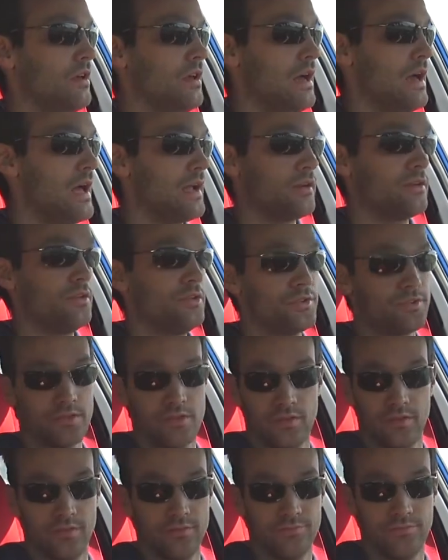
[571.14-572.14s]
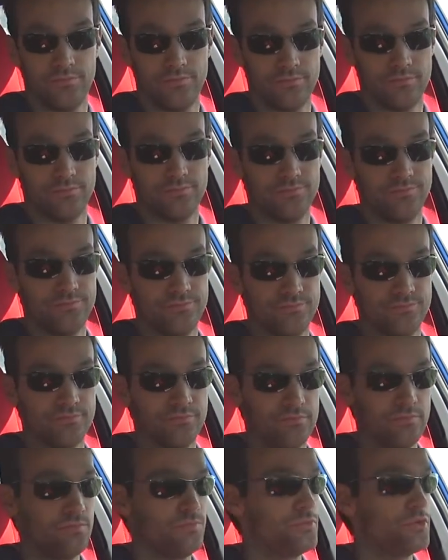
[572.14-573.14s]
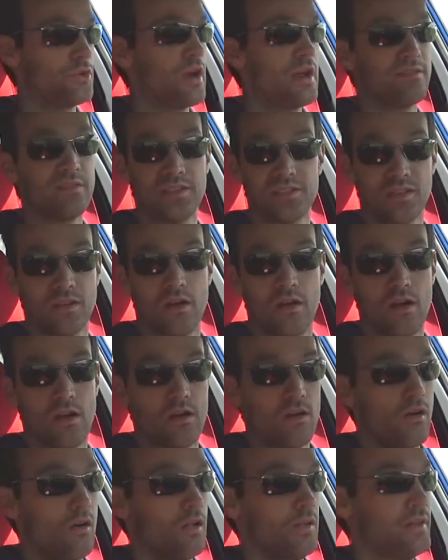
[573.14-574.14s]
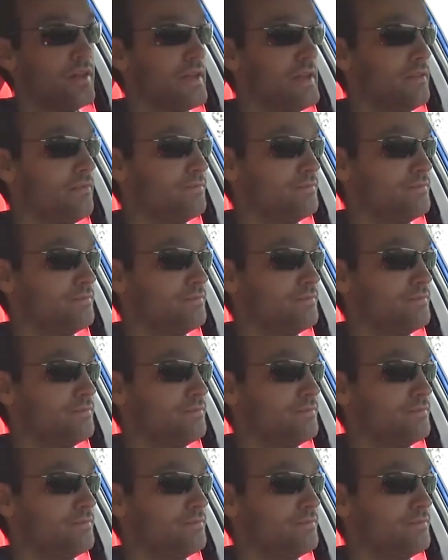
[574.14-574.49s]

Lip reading: I could drive this car all day.